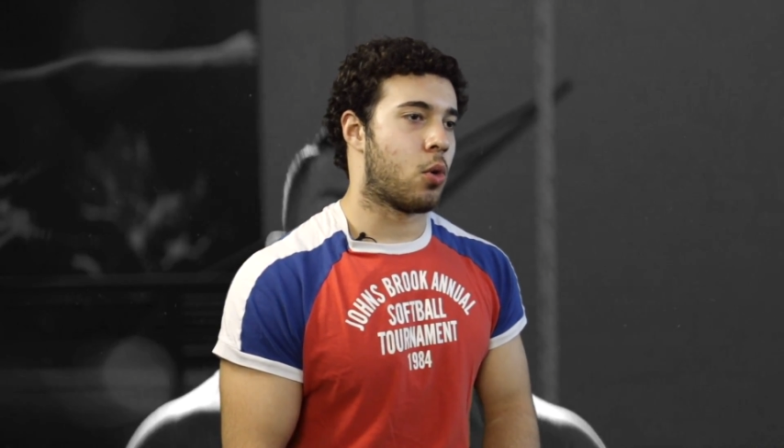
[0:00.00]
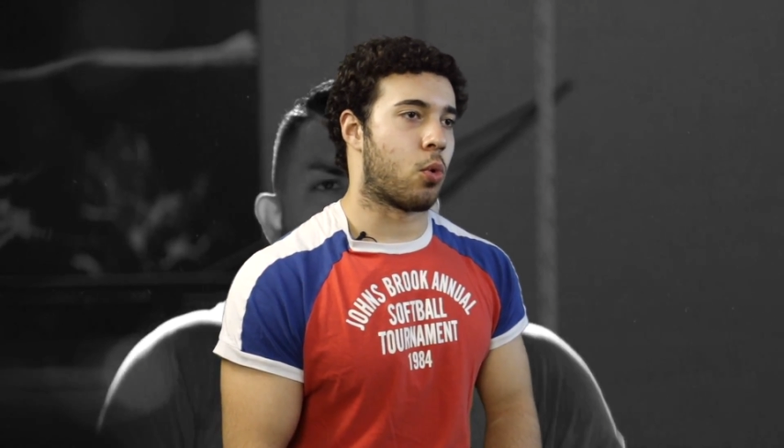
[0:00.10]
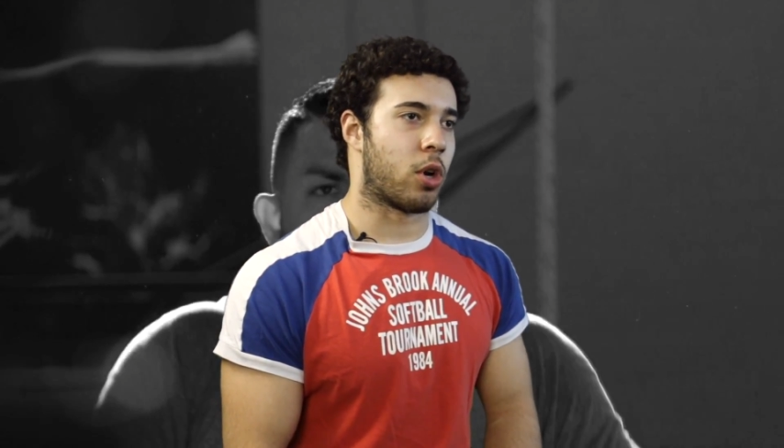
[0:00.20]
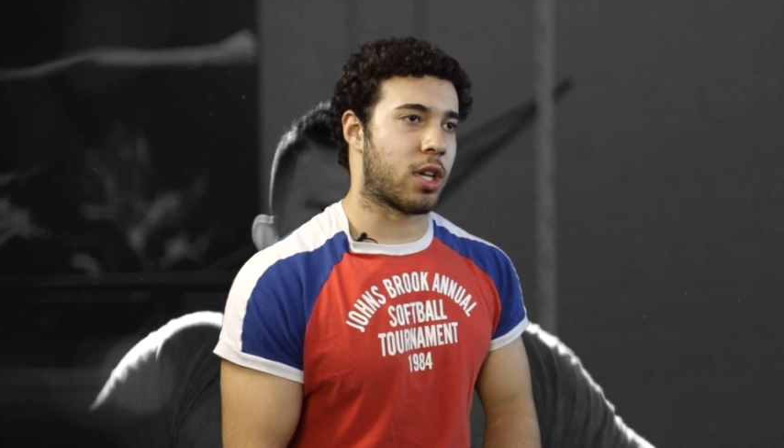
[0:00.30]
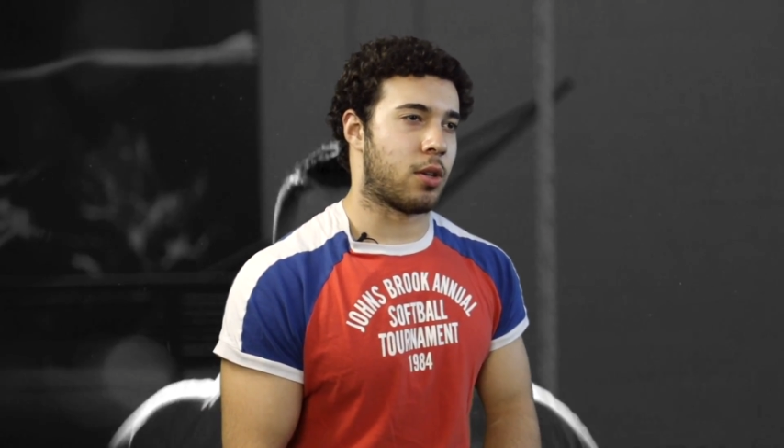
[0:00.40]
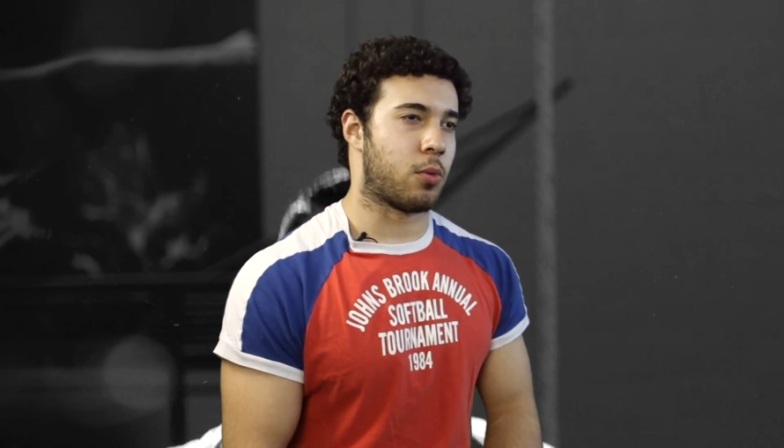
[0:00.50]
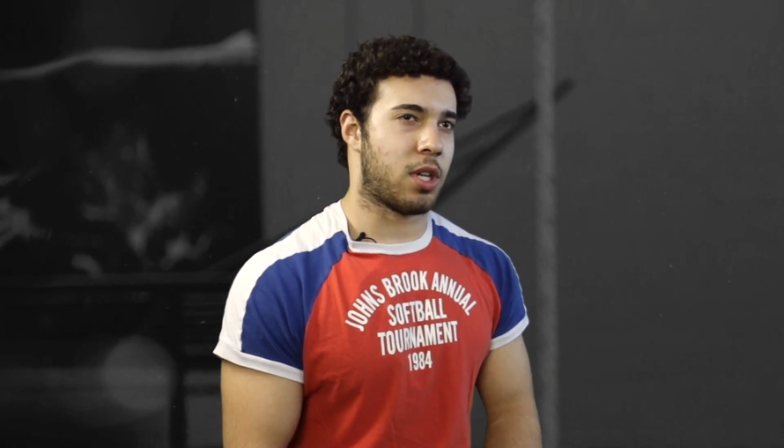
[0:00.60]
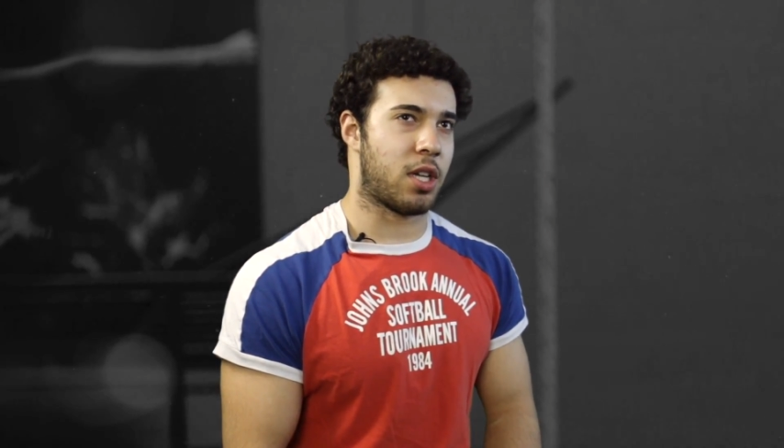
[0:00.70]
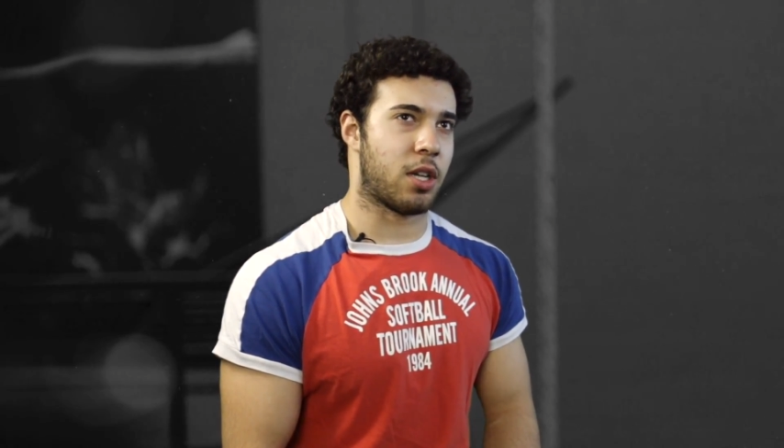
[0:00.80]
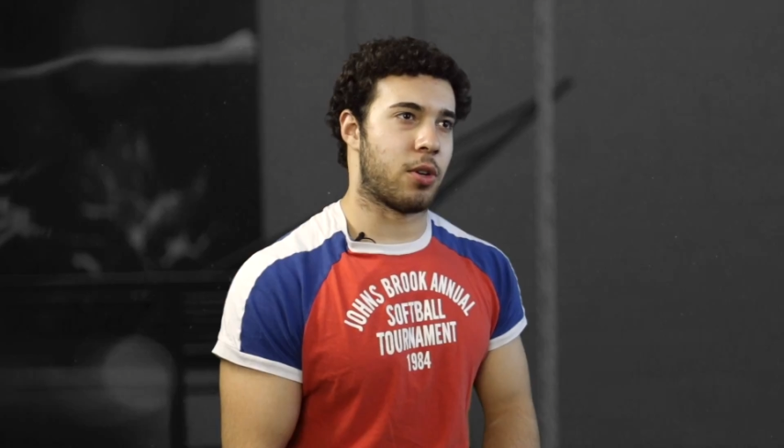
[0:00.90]
working,
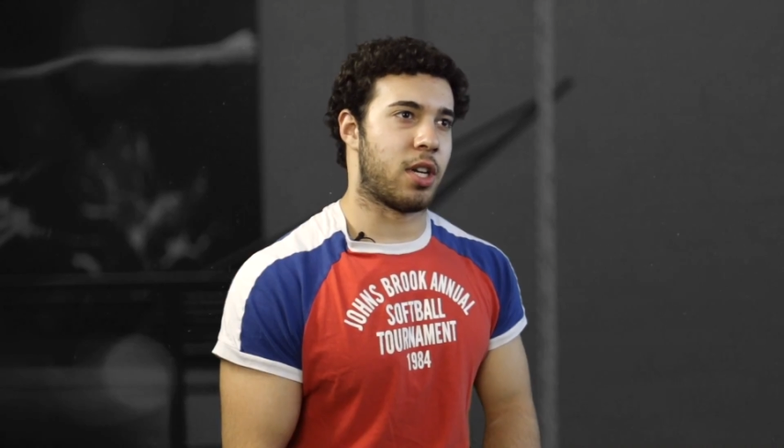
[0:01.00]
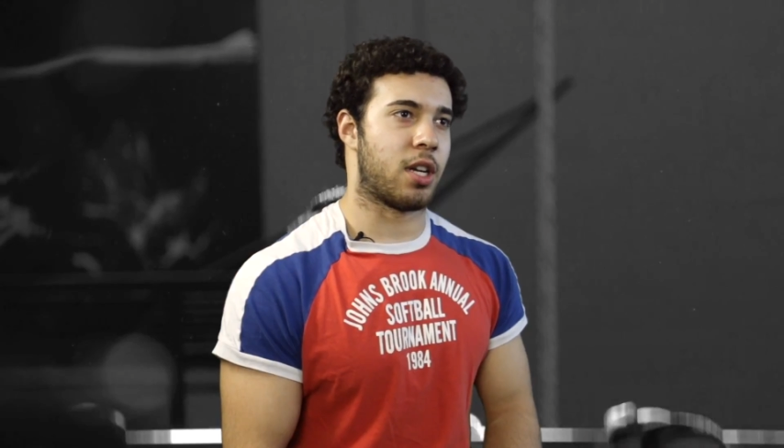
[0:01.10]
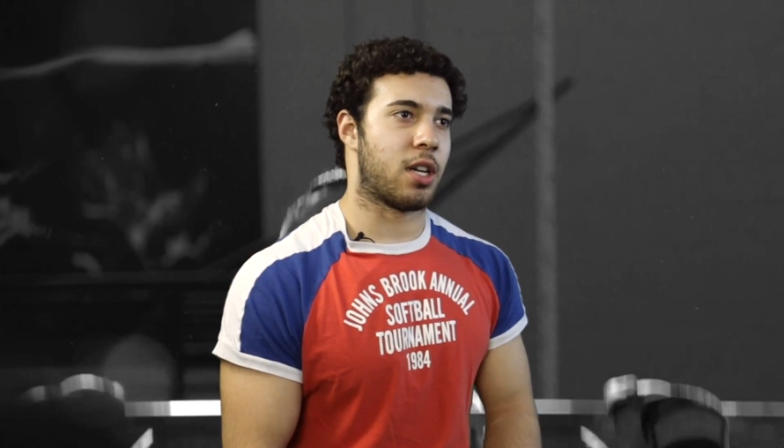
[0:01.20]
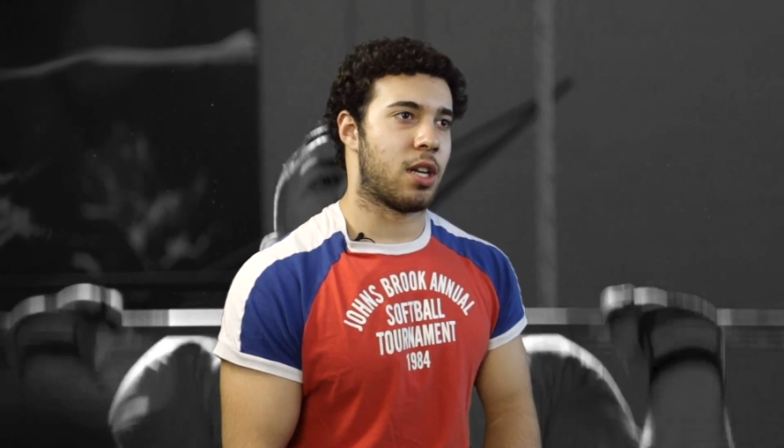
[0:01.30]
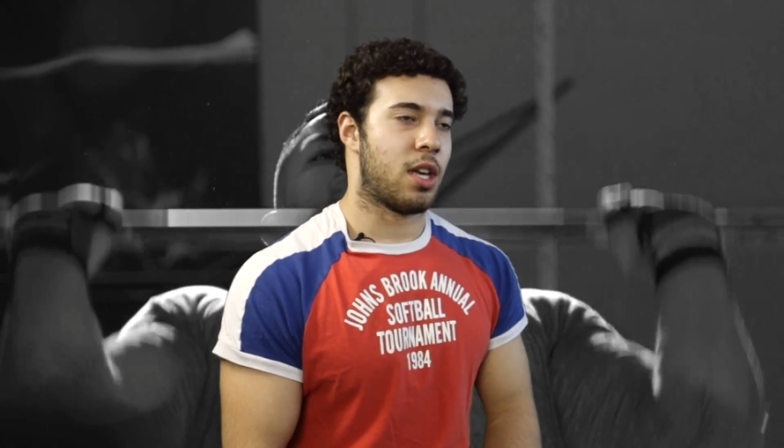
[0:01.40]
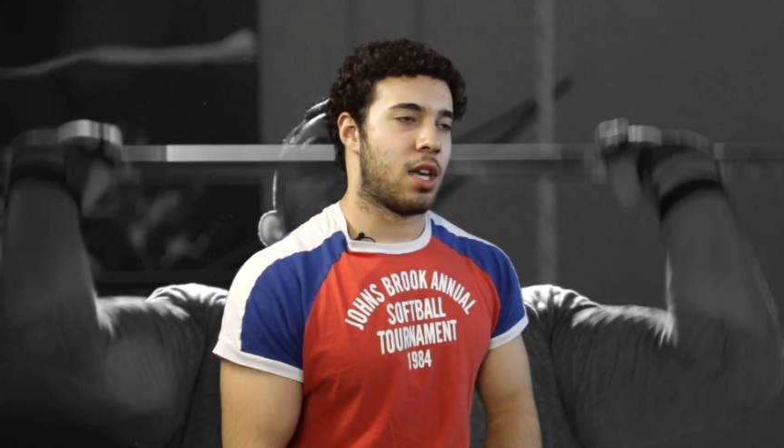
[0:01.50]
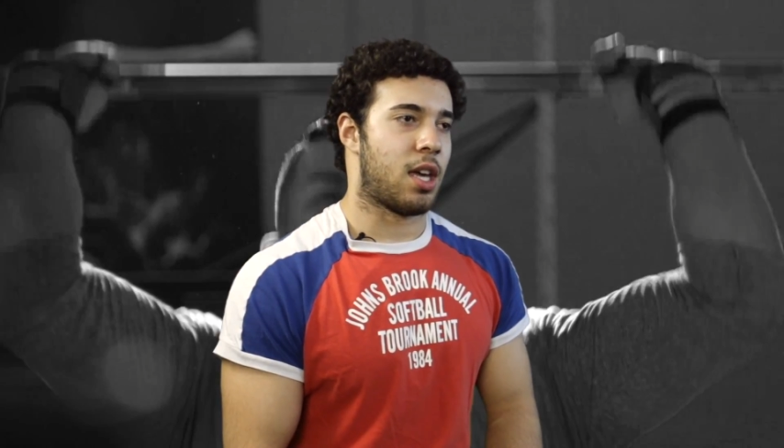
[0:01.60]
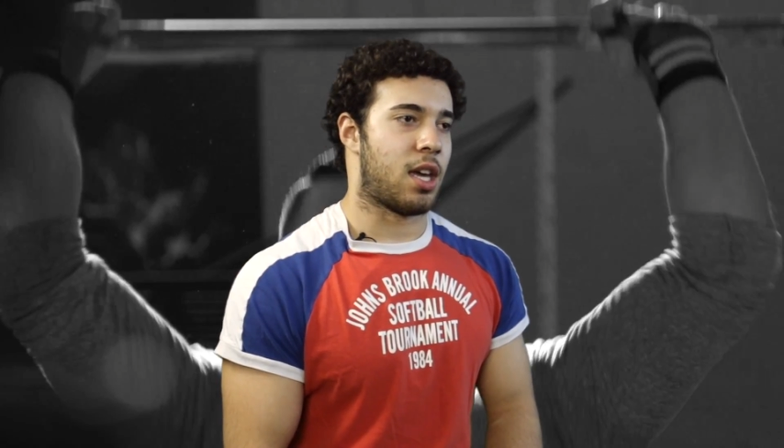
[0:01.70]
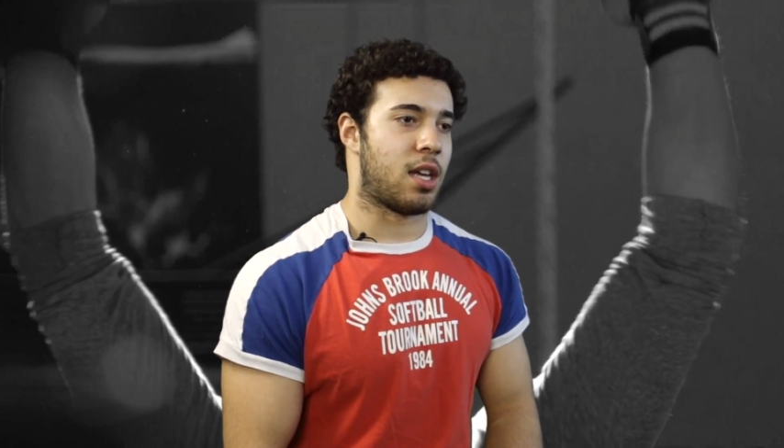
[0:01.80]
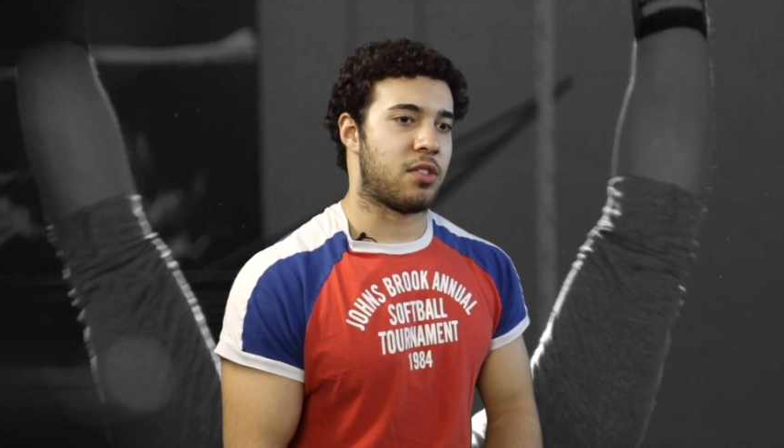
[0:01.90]
regearing,
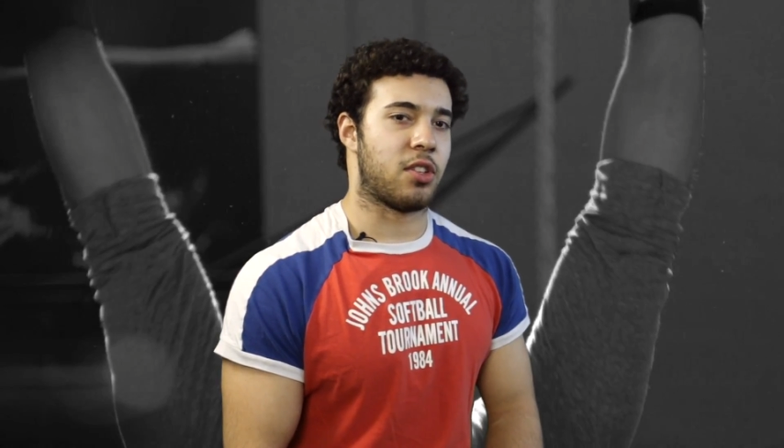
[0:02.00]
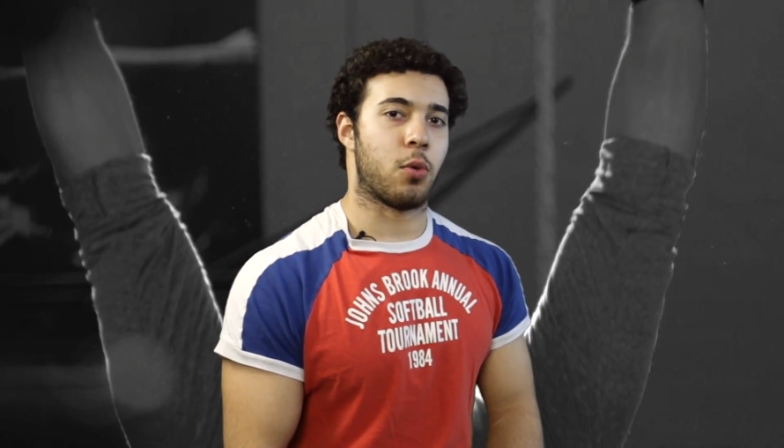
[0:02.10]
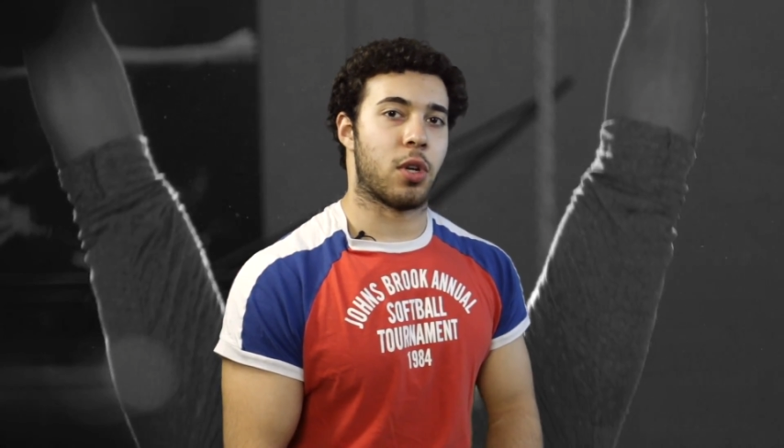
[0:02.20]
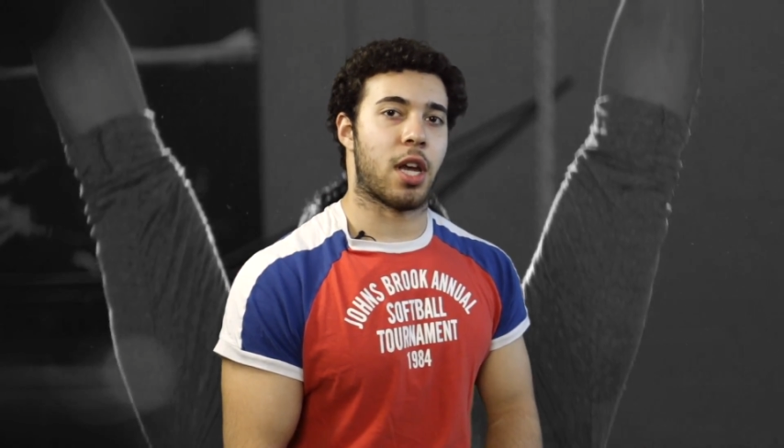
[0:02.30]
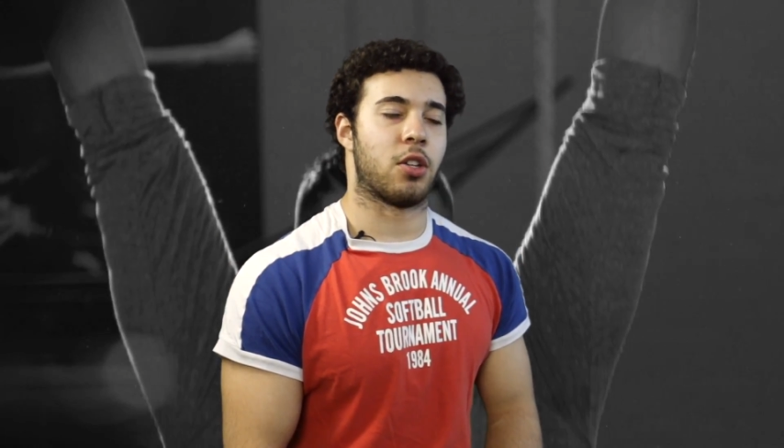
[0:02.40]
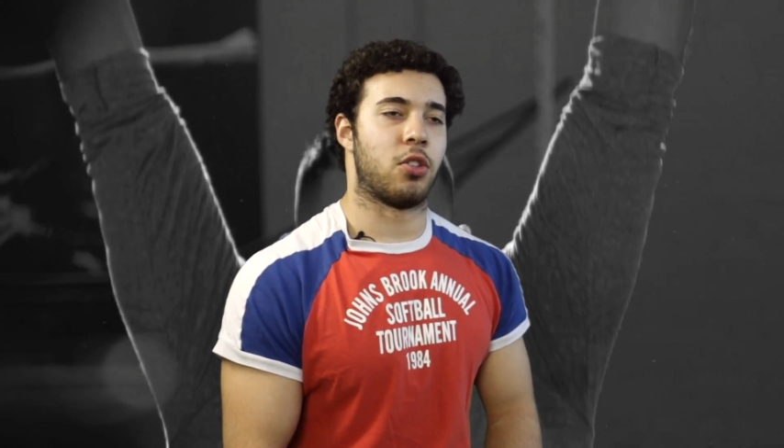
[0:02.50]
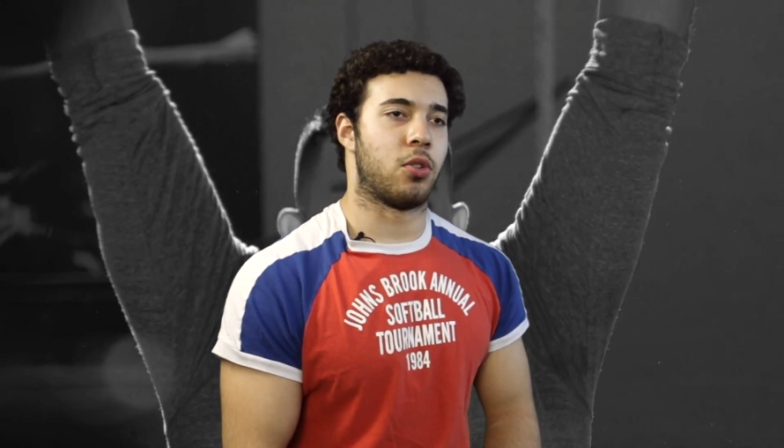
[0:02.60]
and seeing what I could